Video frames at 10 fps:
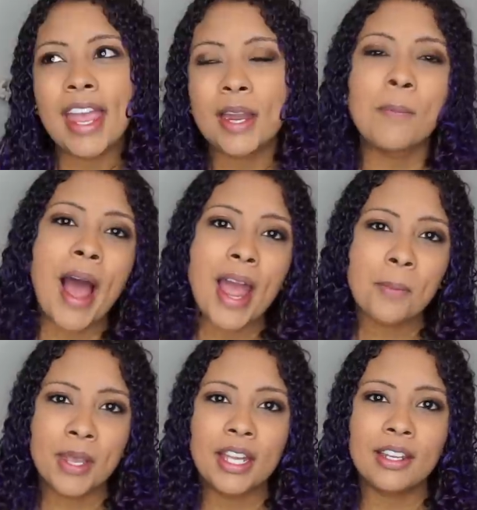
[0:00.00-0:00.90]
In my
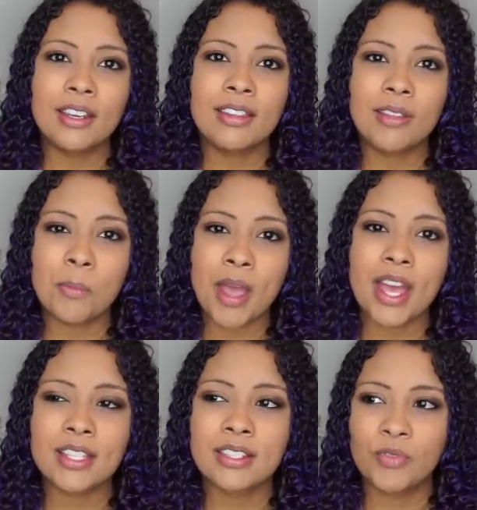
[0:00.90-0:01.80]
opinion, the
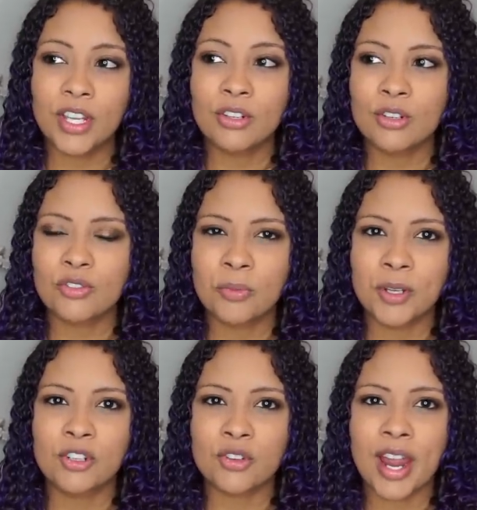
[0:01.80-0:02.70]
best feeders for
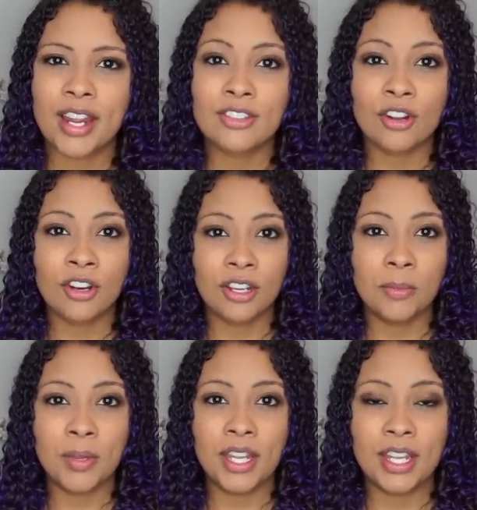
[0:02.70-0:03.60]
bearded dragons are gonna
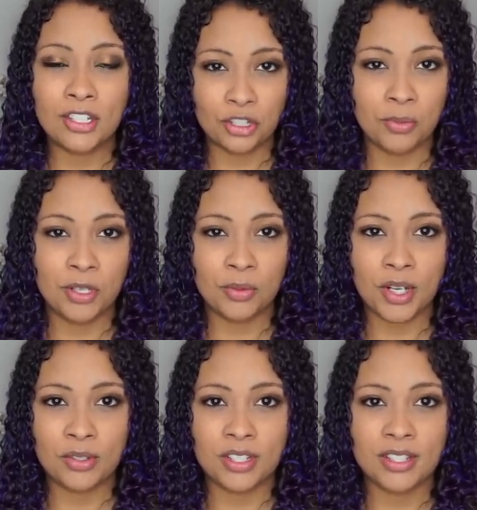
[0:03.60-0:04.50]
be dubia
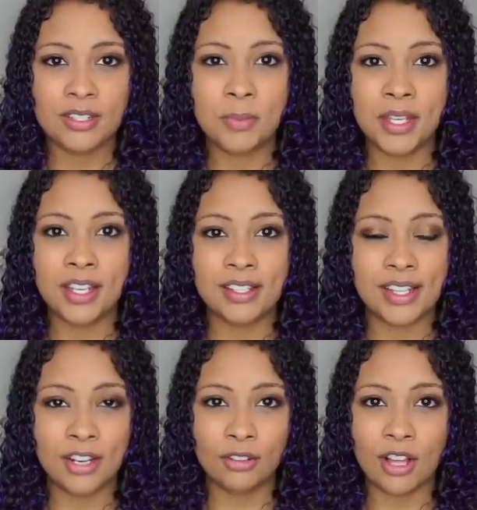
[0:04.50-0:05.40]
roaches, because
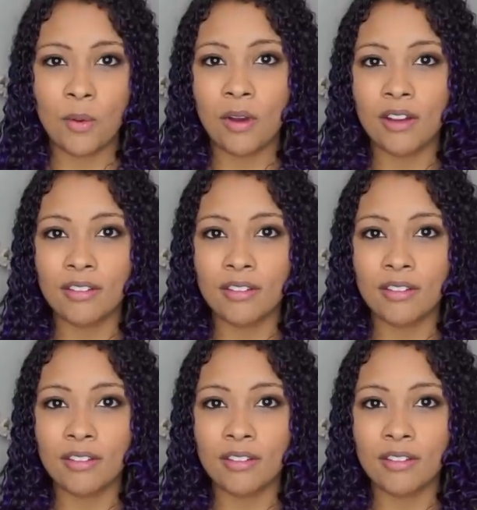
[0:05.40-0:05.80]
they are low on